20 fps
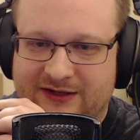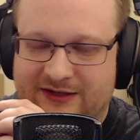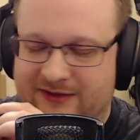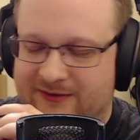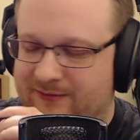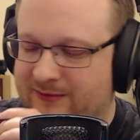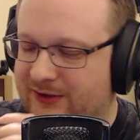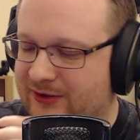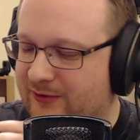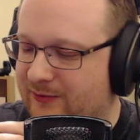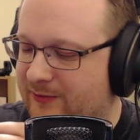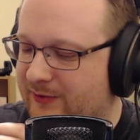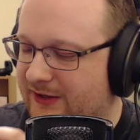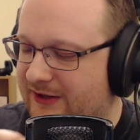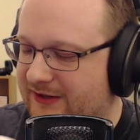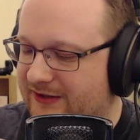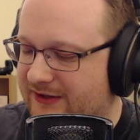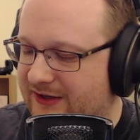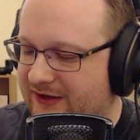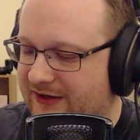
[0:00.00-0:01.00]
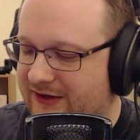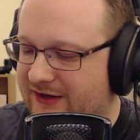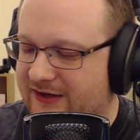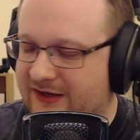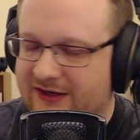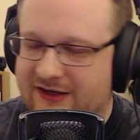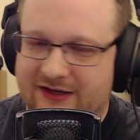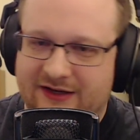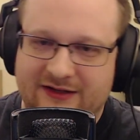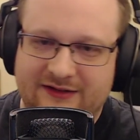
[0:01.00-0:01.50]
and the middle button here
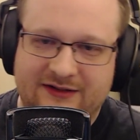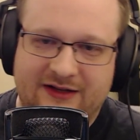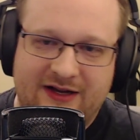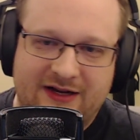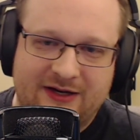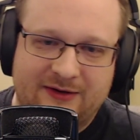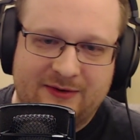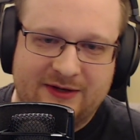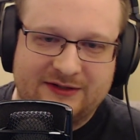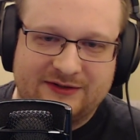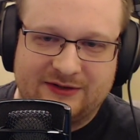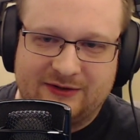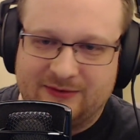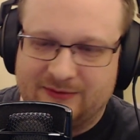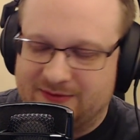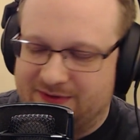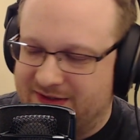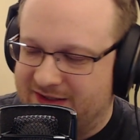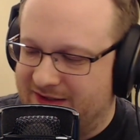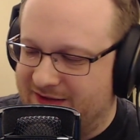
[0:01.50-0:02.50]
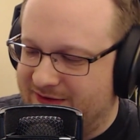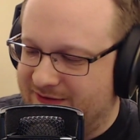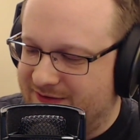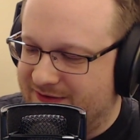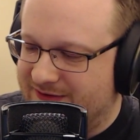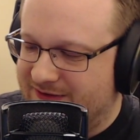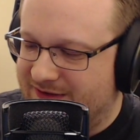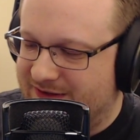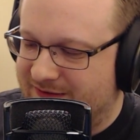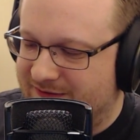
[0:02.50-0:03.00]
is iOS only, and there
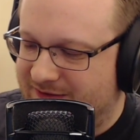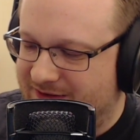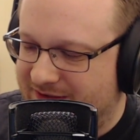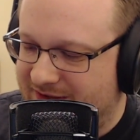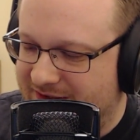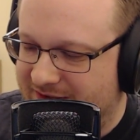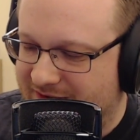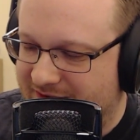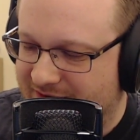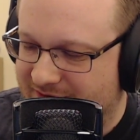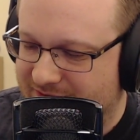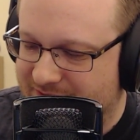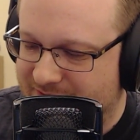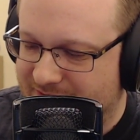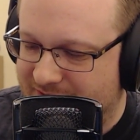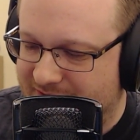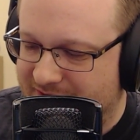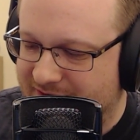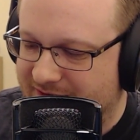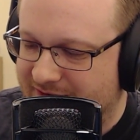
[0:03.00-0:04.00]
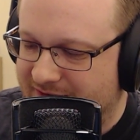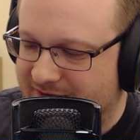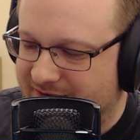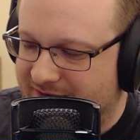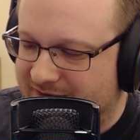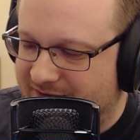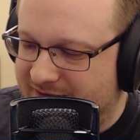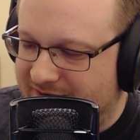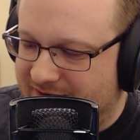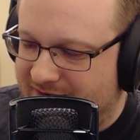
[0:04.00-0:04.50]
isn't even a Android
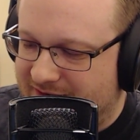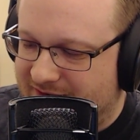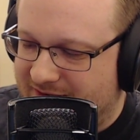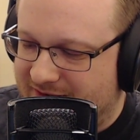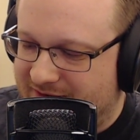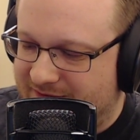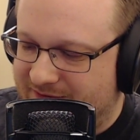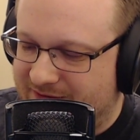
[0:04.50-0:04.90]
uh,